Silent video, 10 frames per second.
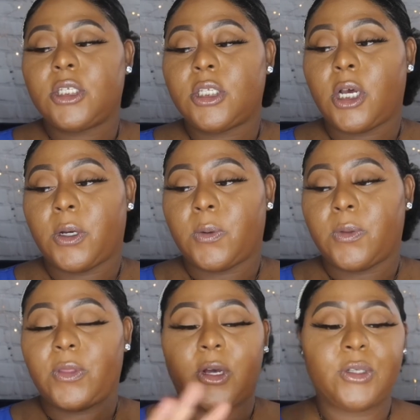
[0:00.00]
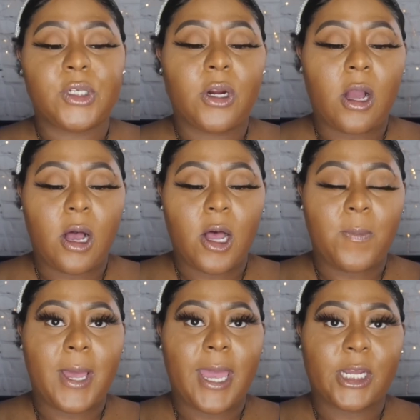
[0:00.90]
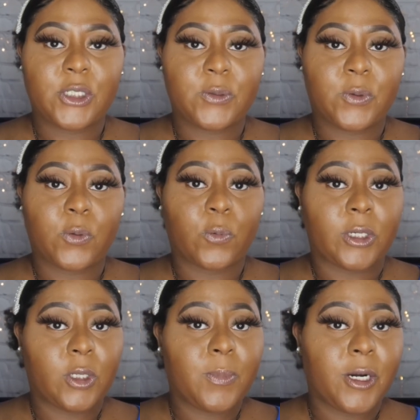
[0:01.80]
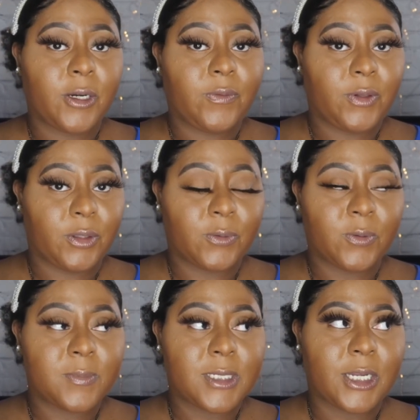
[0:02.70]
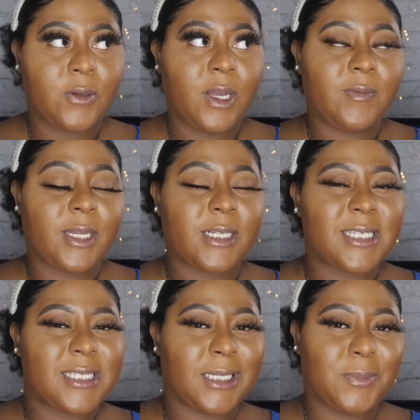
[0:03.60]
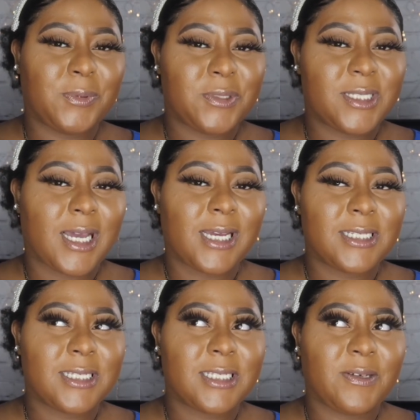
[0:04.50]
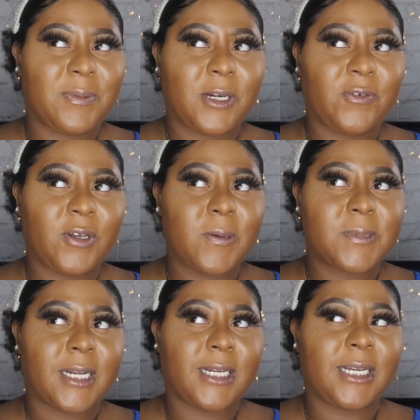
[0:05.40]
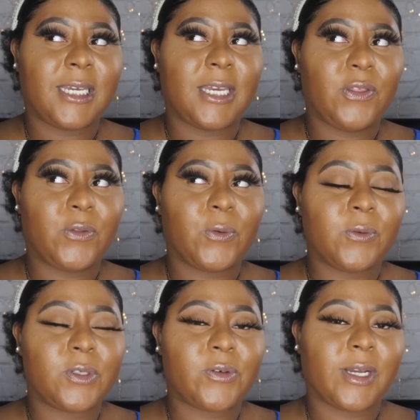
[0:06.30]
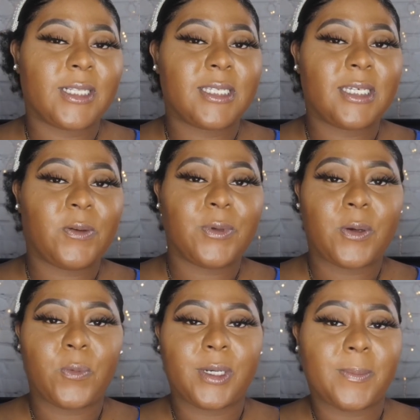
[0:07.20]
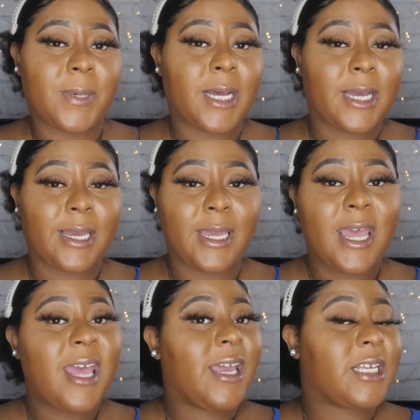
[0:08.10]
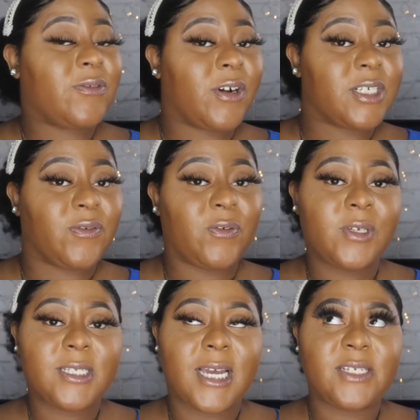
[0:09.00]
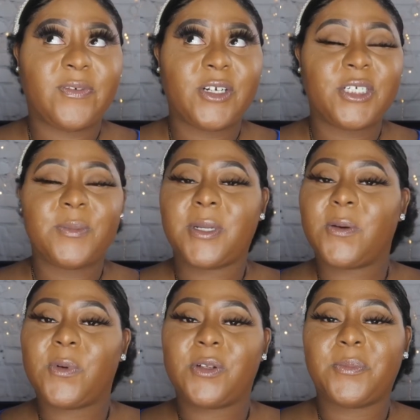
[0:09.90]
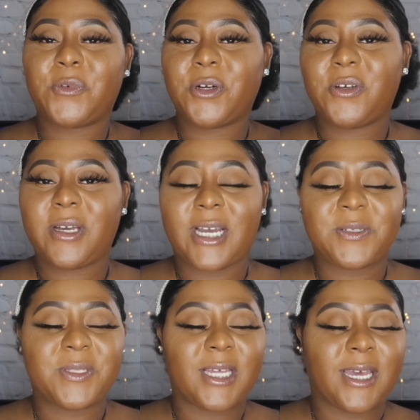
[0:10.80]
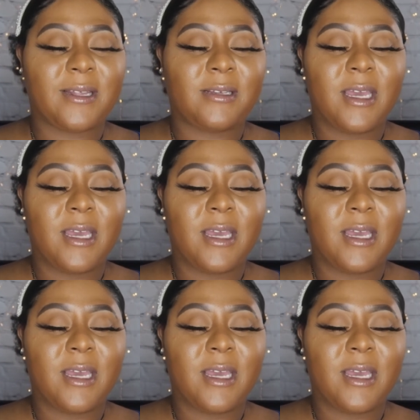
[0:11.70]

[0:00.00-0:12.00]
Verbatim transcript: So those are all my actual real perfumes. I do have a lot of sample sizes of perfumes that I need to get through so I can see what I want to buy as far as the full size version, but I won't bore you guys with that.